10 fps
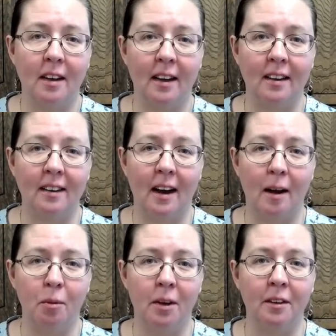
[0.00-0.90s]
and
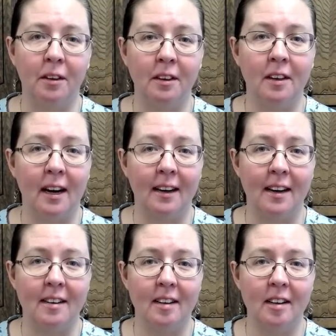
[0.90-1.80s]
I'm with Good God
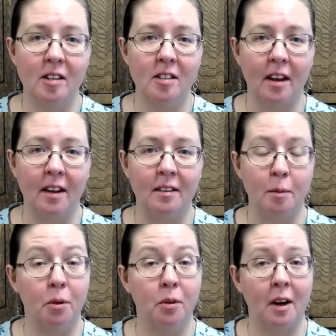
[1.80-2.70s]
Ideas and
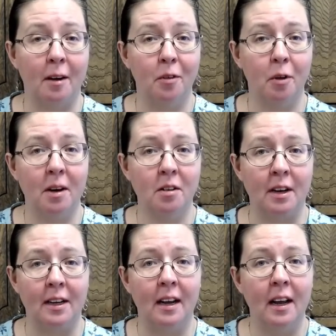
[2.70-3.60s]
Deep Roots
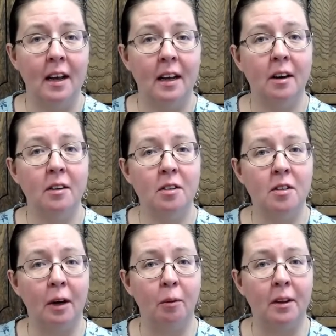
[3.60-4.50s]
Confirmation, here to
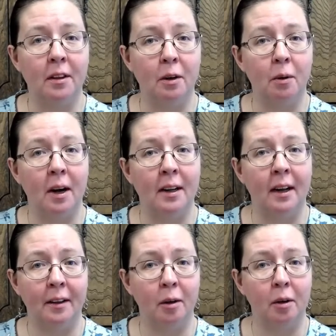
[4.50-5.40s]
share with you
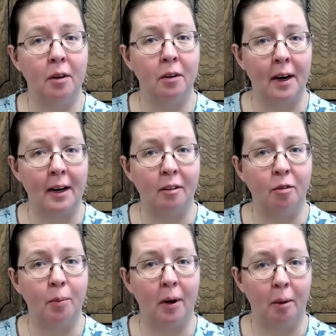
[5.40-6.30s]
another
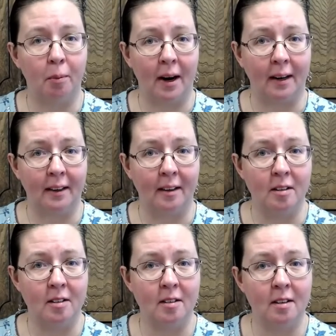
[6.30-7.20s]
creative prayer
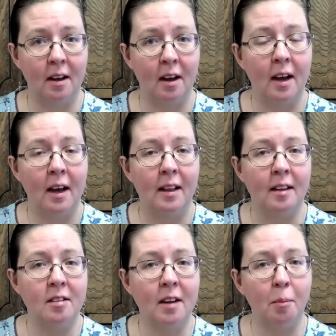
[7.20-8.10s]
practice.
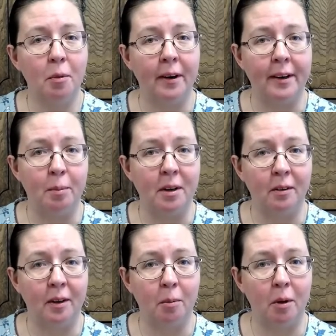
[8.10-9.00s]
This time we're going to be
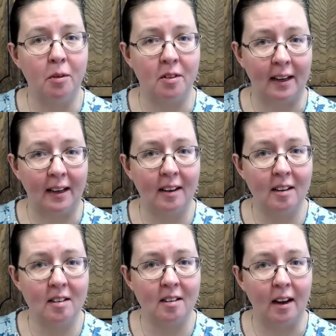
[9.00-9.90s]
doing
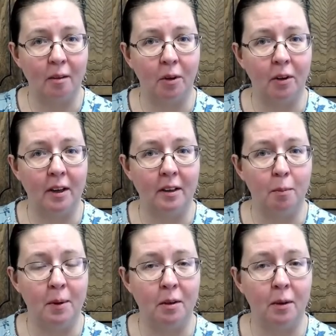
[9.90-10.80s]
mosaics, and we're going to
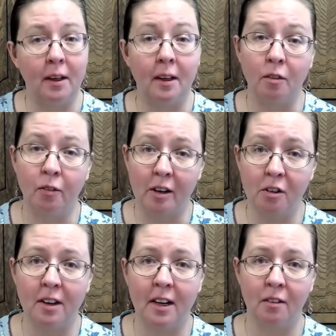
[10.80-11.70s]
be doing
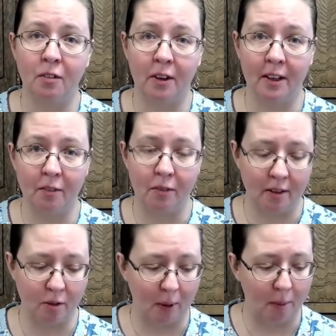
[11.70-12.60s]
confession and
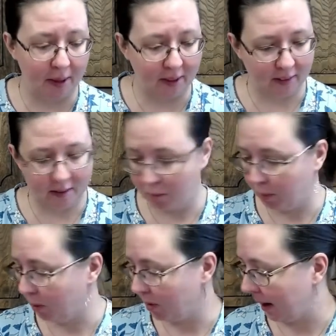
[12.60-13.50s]
forgiveness by making these
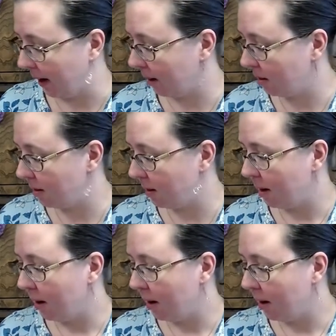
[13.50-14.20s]
mosaics.